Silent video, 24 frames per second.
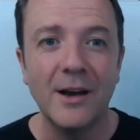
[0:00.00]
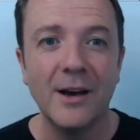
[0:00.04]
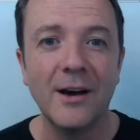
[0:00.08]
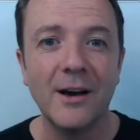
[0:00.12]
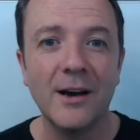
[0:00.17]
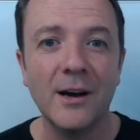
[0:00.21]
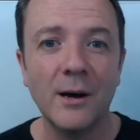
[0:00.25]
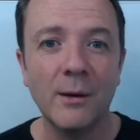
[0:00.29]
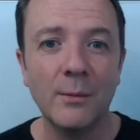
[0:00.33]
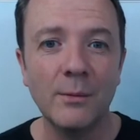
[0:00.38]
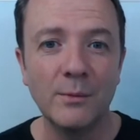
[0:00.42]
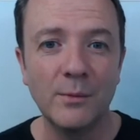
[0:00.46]

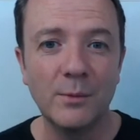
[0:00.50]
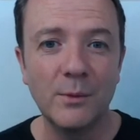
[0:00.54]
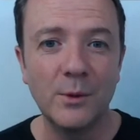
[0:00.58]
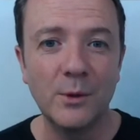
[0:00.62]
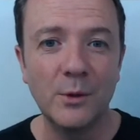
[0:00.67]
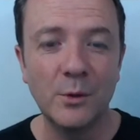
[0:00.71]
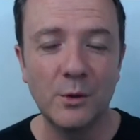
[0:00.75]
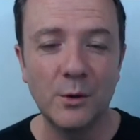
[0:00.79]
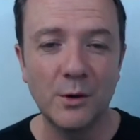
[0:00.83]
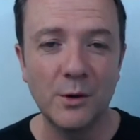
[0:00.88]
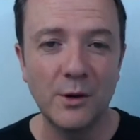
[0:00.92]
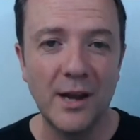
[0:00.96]
um,
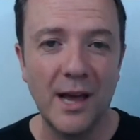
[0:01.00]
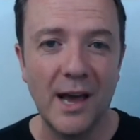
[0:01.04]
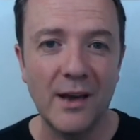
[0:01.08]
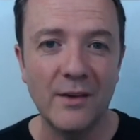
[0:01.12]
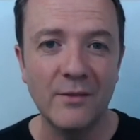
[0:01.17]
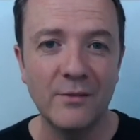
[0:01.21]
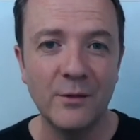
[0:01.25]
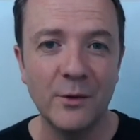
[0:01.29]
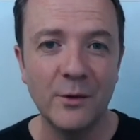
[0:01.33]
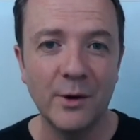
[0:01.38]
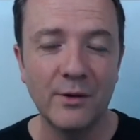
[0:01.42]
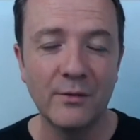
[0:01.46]
you could
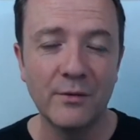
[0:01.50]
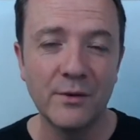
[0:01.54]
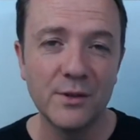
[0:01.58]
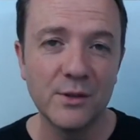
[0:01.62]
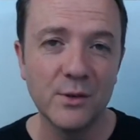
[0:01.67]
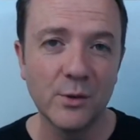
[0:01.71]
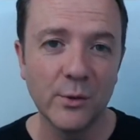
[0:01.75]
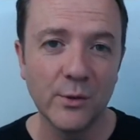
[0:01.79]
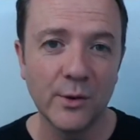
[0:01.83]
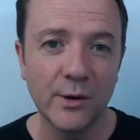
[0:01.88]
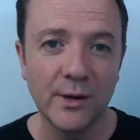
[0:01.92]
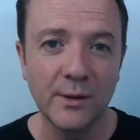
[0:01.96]
have your
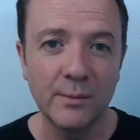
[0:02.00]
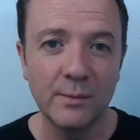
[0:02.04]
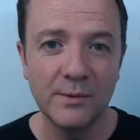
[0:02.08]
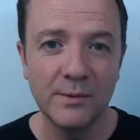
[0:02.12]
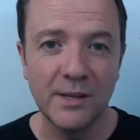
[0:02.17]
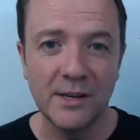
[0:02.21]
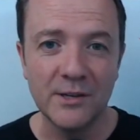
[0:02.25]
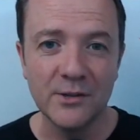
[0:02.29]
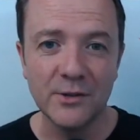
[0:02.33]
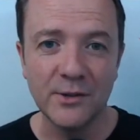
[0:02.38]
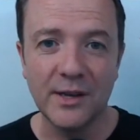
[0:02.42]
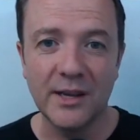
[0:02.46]
inventory
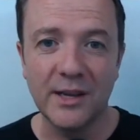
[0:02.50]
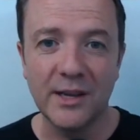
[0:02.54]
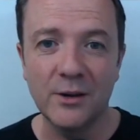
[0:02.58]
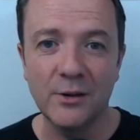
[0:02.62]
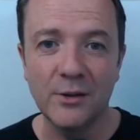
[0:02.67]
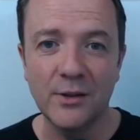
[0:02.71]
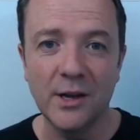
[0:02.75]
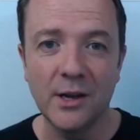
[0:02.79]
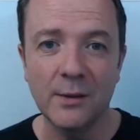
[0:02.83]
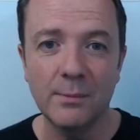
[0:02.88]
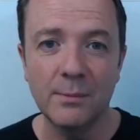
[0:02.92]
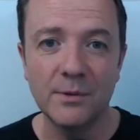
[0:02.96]
potentially
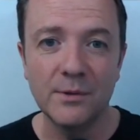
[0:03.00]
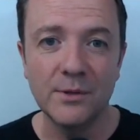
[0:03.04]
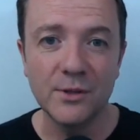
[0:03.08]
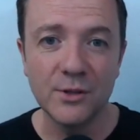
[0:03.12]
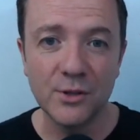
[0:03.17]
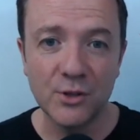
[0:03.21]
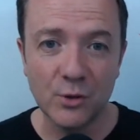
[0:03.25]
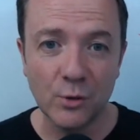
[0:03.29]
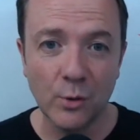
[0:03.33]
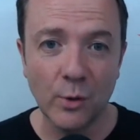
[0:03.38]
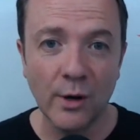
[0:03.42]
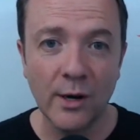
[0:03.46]
held up and
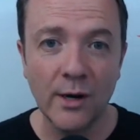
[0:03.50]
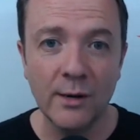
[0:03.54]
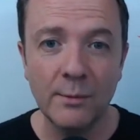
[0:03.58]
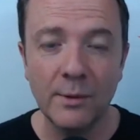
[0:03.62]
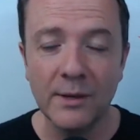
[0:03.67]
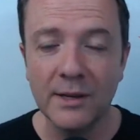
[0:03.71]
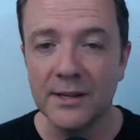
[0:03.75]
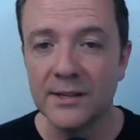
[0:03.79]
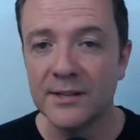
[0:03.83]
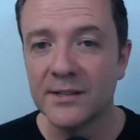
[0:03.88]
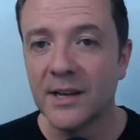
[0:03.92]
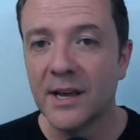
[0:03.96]
destroyed
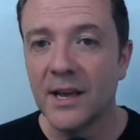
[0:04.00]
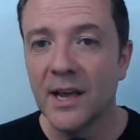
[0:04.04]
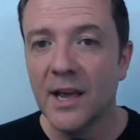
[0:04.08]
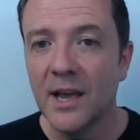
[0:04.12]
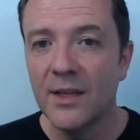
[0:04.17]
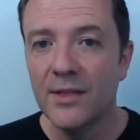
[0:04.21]
because